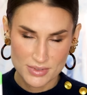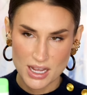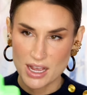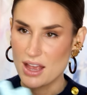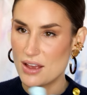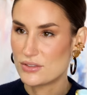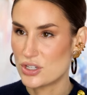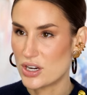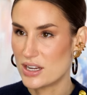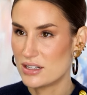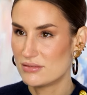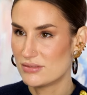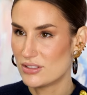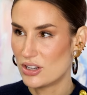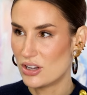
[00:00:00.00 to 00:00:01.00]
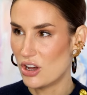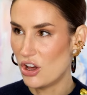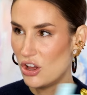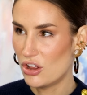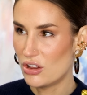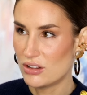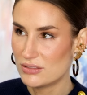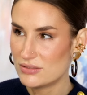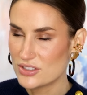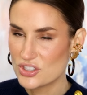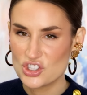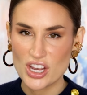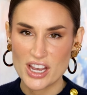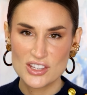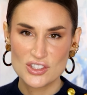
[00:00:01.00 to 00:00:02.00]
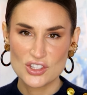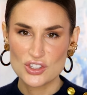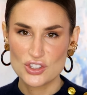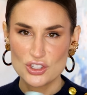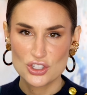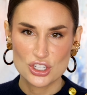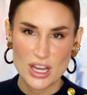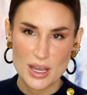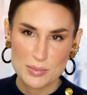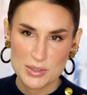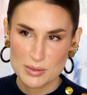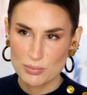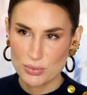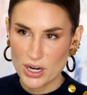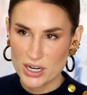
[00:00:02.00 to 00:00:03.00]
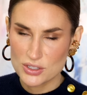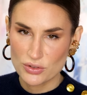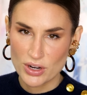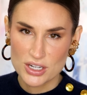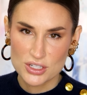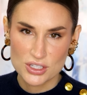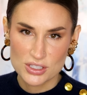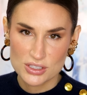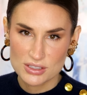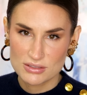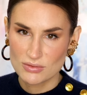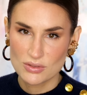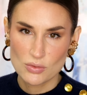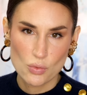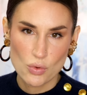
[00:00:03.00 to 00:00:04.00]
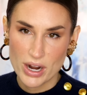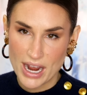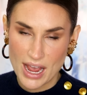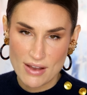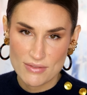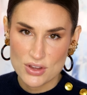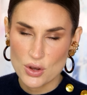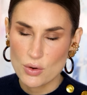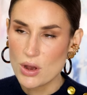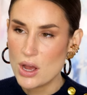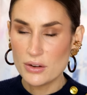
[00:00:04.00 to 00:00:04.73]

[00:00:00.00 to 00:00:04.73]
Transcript: I have tried all sizes, shapes, price ranges, what have you,